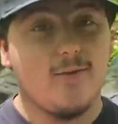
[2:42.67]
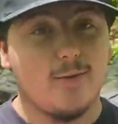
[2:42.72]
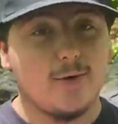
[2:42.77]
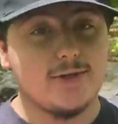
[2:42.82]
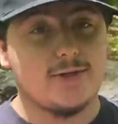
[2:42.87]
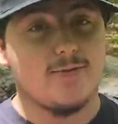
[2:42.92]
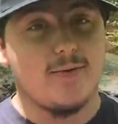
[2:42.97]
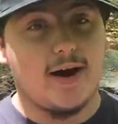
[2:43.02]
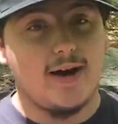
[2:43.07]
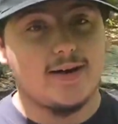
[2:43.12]
was
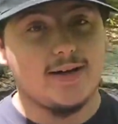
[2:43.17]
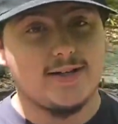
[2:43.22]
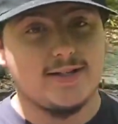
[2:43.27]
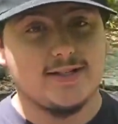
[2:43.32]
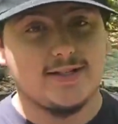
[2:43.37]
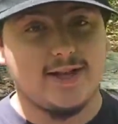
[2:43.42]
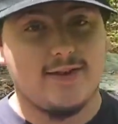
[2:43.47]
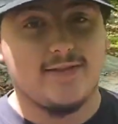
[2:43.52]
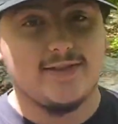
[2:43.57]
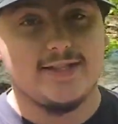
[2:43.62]
around in the
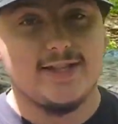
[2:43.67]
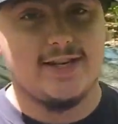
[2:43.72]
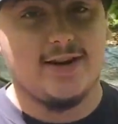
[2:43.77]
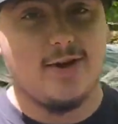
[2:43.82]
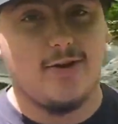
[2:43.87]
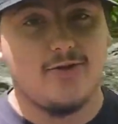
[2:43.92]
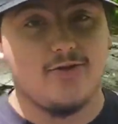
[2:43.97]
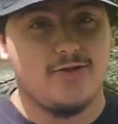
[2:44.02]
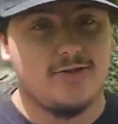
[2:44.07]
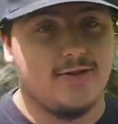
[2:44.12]

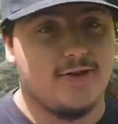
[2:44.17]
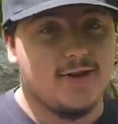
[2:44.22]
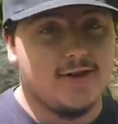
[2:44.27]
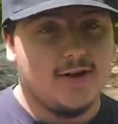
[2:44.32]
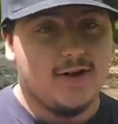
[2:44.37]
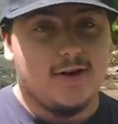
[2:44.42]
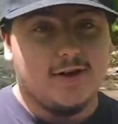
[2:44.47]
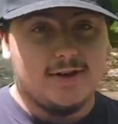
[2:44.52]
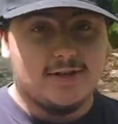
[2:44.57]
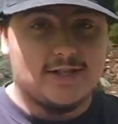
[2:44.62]
1700s,
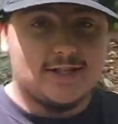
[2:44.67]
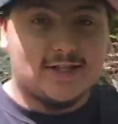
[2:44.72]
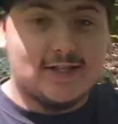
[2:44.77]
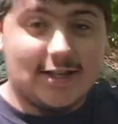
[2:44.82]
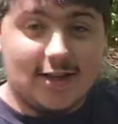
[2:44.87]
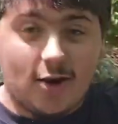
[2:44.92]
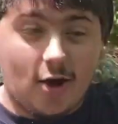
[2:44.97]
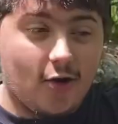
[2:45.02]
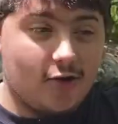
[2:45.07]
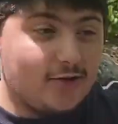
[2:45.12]

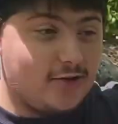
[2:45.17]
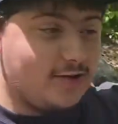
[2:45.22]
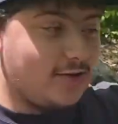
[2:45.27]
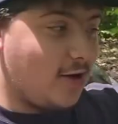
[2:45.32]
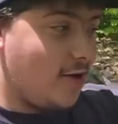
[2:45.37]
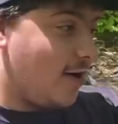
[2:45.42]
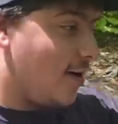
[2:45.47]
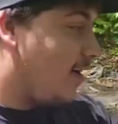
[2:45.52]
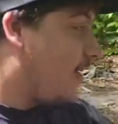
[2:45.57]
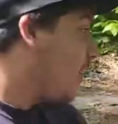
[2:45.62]
1600s, all
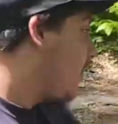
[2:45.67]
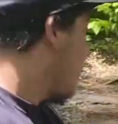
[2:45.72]
right?